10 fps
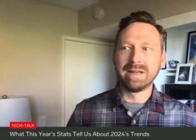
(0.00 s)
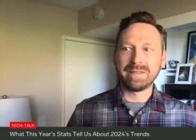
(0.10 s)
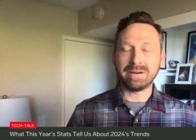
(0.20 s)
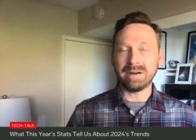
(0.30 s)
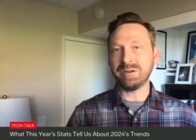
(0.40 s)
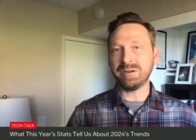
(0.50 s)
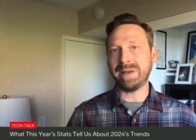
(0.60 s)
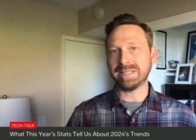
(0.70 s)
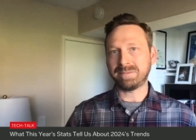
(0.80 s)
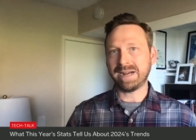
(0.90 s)
There are other
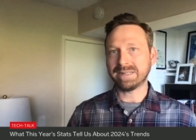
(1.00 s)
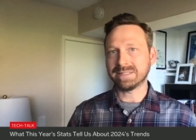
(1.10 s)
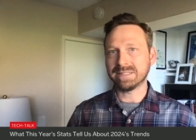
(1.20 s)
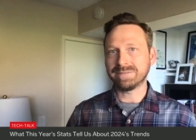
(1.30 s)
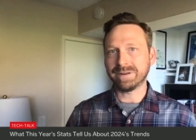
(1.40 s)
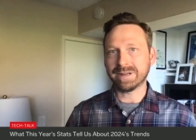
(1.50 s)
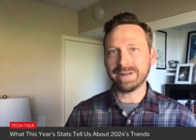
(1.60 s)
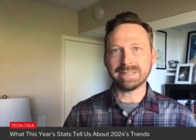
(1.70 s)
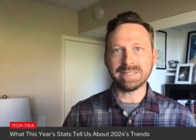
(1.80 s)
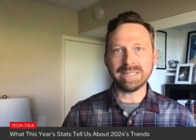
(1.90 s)
best practices for
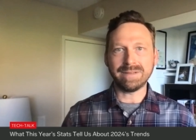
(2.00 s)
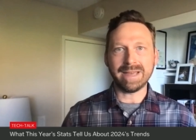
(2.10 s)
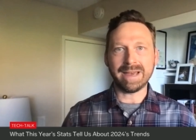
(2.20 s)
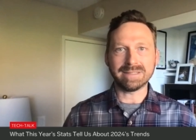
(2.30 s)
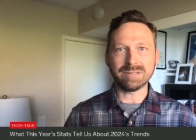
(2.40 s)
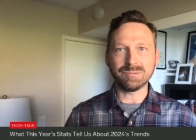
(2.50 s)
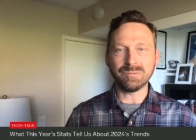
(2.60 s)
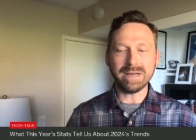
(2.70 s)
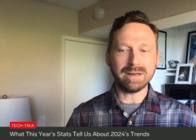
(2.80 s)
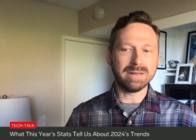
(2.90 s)
connected TV ads as
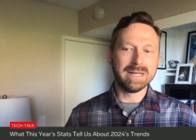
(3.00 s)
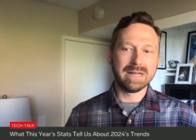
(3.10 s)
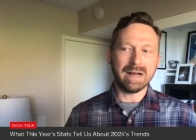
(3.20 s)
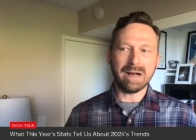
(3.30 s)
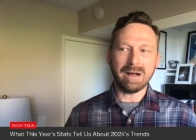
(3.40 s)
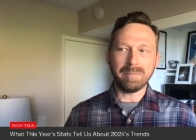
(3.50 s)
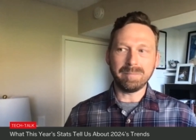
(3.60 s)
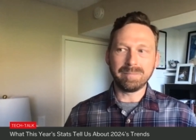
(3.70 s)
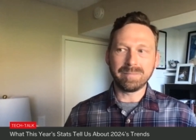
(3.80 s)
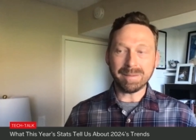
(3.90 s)
well
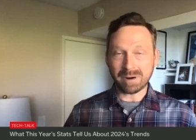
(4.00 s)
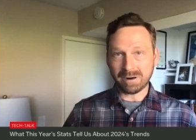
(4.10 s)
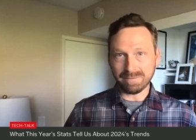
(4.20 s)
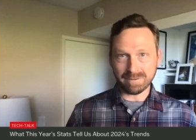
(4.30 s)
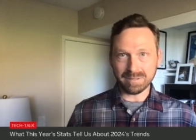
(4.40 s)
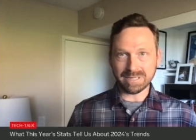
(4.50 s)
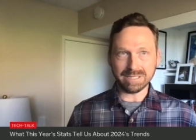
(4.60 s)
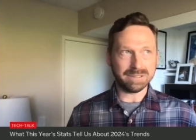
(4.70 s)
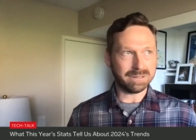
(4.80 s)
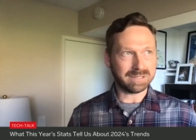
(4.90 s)
that borrow from the
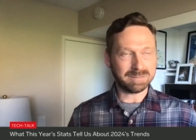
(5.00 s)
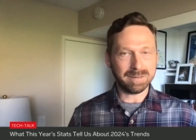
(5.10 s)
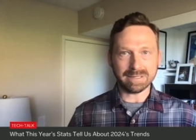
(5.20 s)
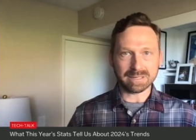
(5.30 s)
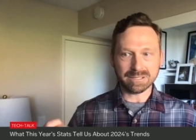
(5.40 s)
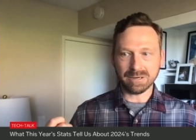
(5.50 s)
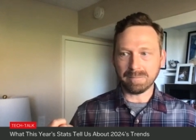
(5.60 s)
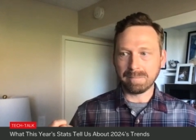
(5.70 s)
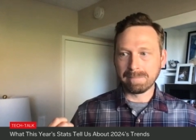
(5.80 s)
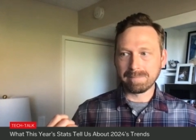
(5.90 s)
digital experience.
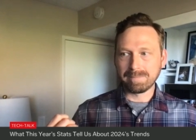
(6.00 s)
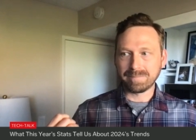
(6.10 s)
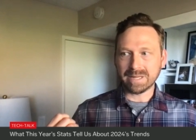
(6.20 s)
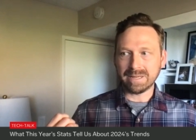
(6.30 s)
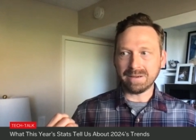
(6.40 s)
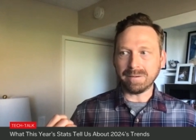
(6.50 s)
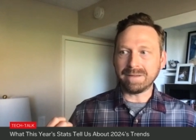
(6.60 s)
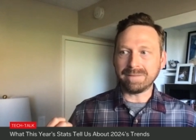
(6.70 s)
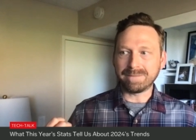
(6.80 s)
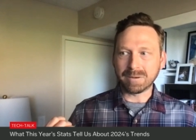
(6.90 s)
So,
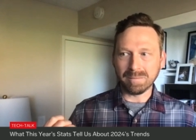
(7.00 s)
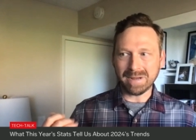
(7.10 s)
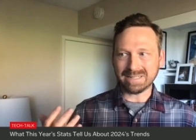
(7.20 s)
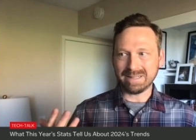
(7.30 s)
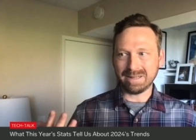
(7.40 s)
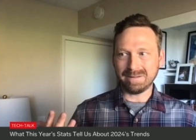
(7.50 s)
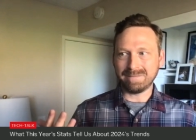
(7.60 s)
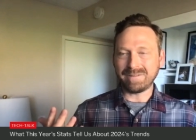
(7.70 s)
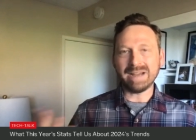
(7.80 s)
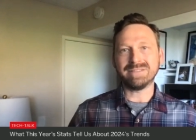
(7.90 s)
if going back to the
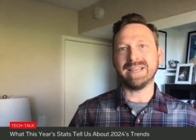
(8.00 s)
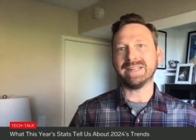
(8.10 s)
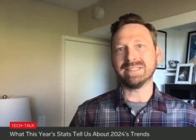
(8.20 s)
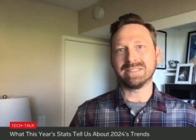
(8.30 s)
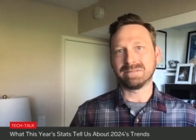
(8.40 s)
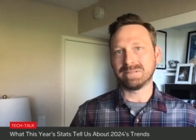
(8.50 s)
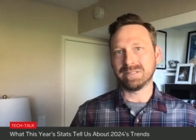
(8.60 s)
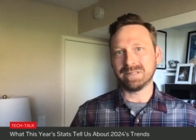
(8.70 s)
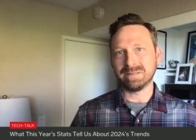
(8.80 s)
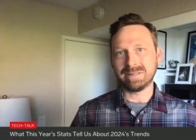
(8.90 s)
5 seconds
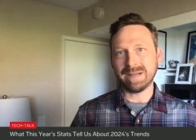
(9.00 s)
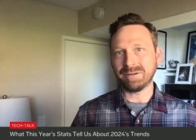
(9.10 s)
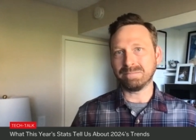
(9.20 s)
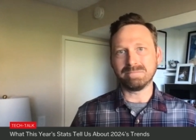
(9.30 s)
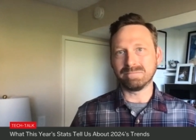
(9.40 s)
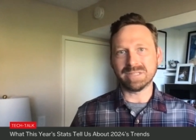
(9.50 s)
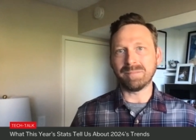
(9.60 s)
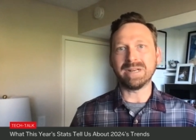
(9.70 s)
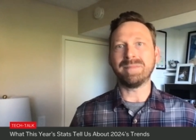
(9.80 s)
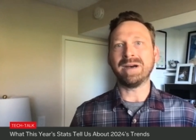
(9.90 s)
to tell
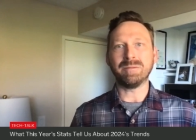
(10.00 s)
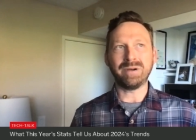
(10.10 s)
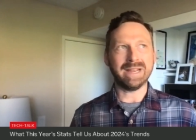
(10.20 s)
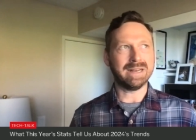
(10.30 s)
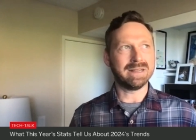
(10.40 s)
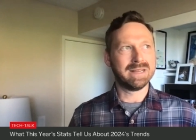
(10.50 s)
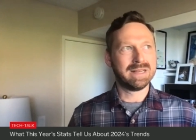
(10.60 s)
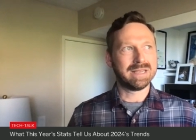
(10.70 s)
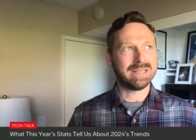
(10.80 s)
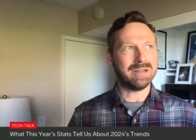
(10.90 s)
somebody about your brand,
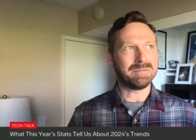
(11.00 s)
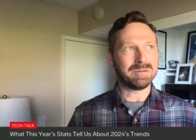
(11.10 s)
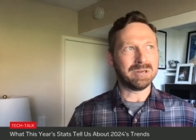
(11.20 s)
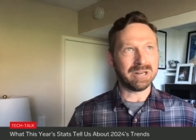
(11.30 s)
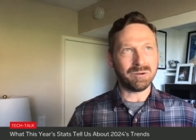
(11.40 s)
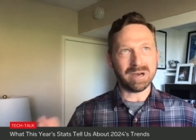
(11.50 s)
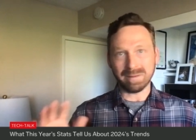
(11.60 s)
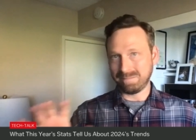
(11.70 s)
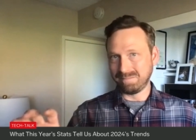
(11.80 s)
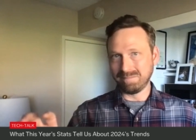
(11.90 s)
you're going to
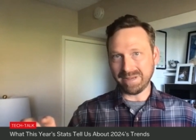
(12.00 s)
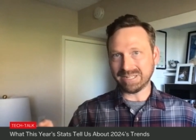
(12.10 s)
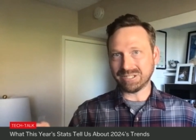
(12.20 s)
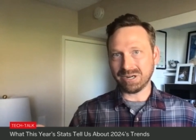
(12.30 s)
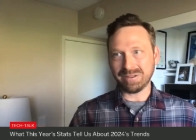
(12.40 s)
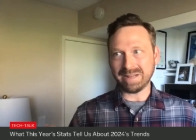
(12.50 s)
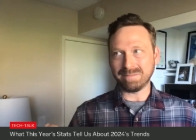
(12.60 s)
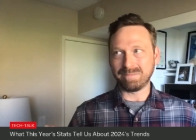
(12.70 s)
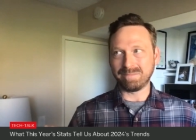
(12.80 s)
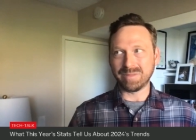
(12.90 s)
want to make sure that
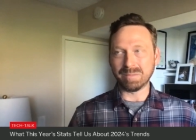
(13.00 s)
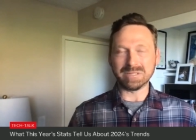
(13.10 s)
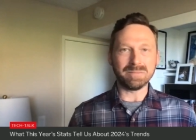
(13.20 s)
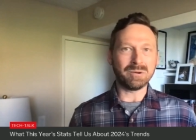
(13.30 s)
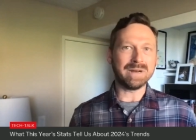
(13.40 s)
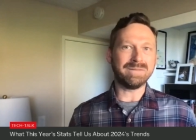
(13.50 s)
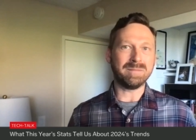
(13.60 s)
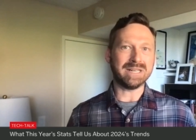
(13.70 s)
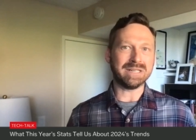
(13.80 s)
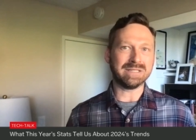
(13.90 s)
the most important
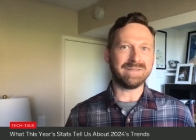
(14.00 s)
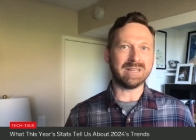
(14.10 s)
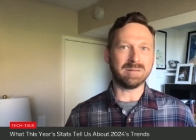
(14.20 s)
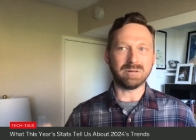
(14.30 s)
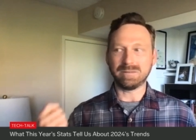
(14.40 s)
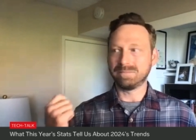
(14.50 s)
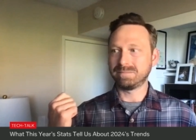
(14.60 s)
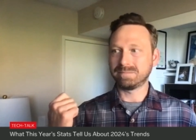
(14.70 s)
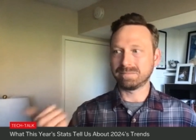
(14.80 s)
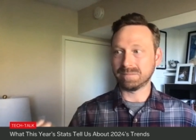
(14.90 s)
information is available
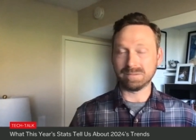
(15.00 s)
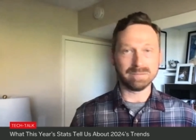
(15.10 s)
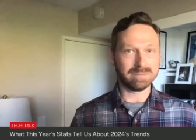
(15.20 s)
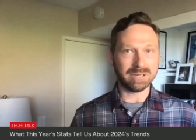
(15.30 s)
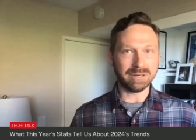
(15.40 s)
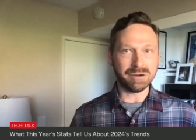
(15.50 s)
your